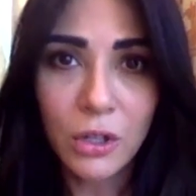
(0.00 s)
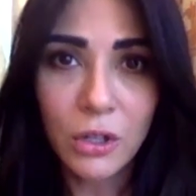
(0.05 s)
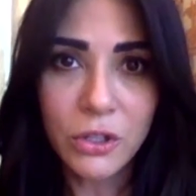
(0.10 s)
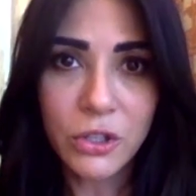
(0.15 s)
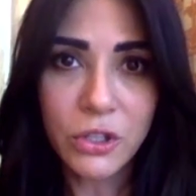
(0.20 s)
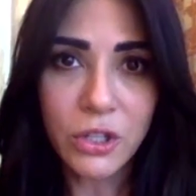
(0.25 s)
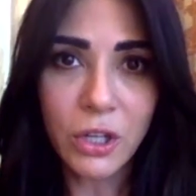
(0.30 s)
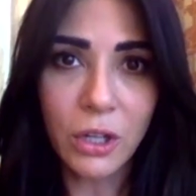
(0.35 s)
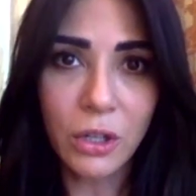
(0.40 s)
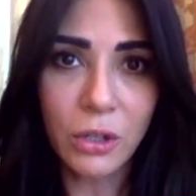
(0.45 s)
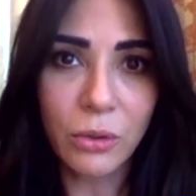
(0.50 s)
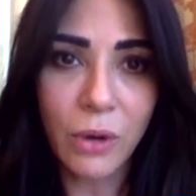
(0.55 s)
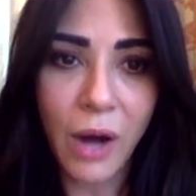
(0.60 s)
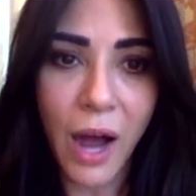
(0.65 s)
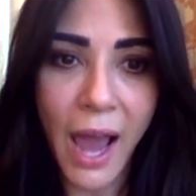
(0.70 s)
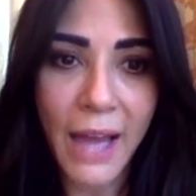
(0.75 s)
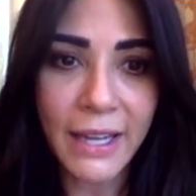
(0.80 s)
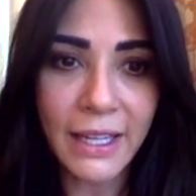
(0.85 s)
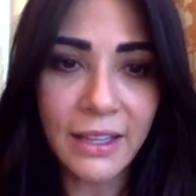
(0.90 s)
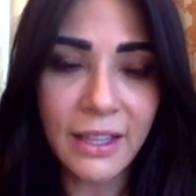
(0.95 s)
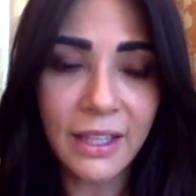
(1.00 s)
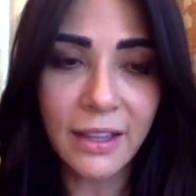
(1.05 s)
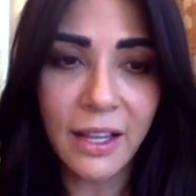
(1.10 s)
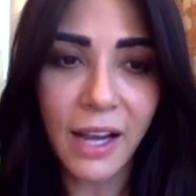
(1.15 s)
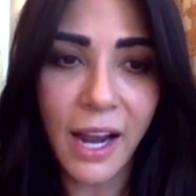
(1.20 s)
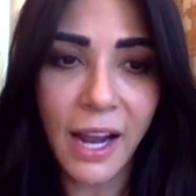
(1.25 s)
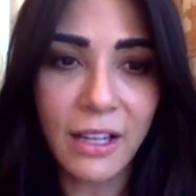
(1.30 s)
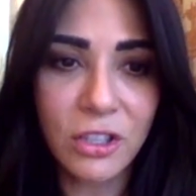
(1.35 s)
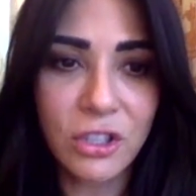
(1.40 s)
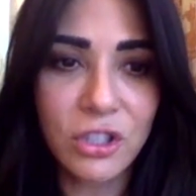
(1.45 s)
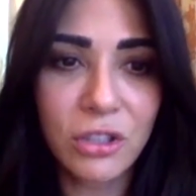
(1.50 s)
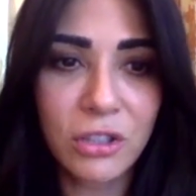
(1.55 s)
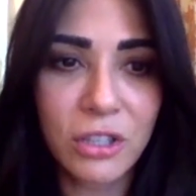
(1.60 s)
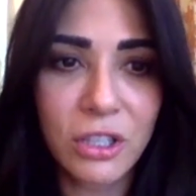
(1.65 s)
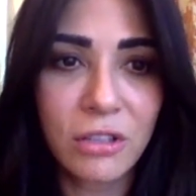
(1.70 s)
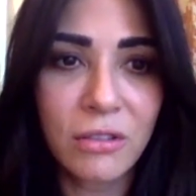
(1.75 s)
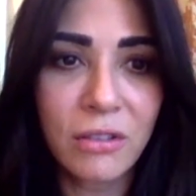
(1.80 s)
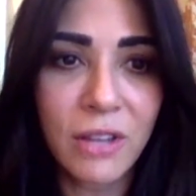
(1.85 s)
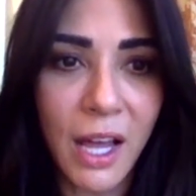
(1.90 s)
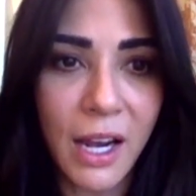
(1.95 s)
So anything that I could do to
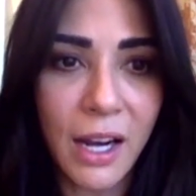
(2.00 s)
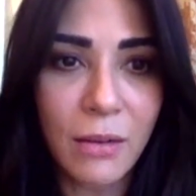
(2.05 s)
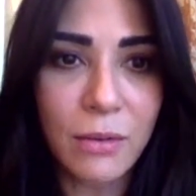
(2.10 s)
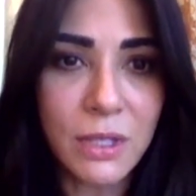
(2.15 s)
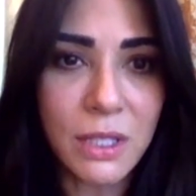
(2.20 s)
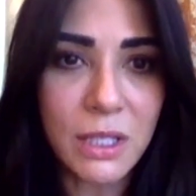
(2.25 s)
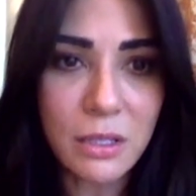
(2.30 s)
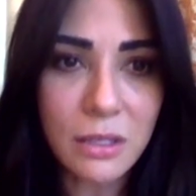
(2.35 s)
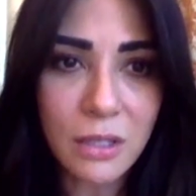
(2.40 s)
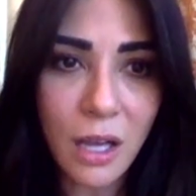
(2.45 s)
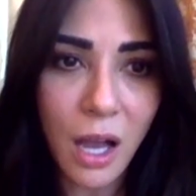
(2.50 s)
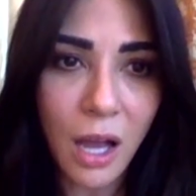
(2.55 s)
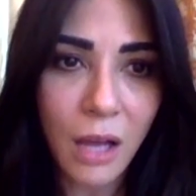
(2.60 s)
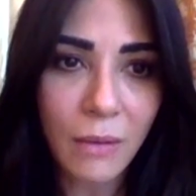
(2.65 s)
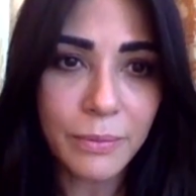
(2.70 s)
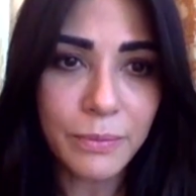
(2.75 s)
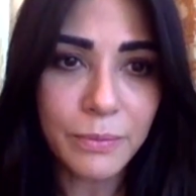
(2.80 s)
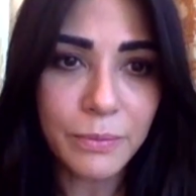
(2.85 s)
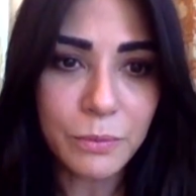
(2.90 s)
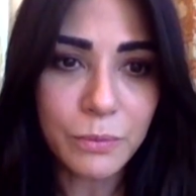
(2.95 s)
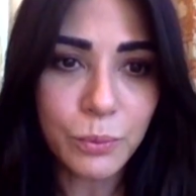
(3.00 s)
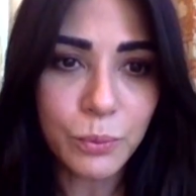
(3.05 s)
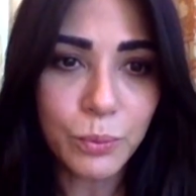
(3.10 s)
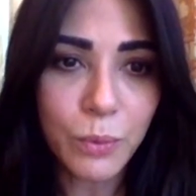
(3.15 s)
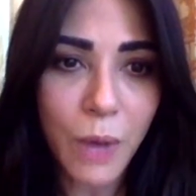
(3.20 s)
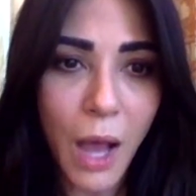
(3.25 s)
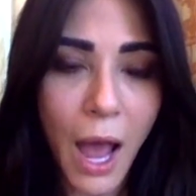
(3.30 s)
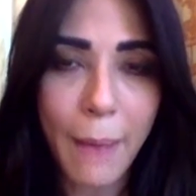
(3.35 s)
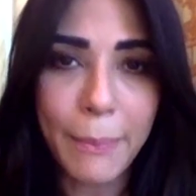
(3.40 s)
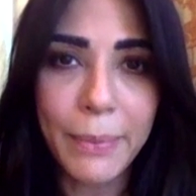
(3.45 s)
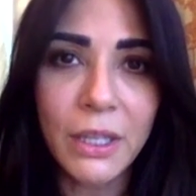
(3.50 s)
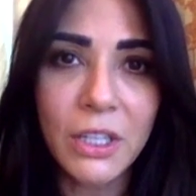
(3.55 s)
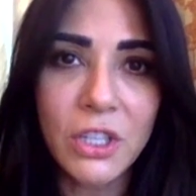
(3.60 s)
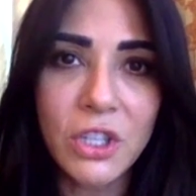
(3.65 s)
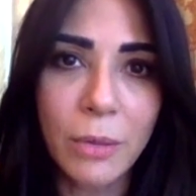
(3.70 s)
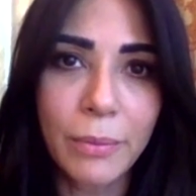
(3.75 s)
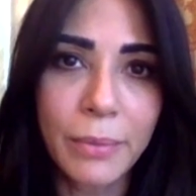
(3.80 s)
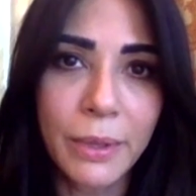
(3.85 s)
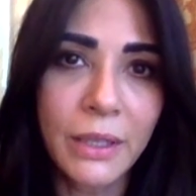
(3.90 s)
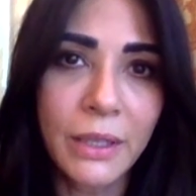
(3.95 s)
do that, I was I'm happy to jump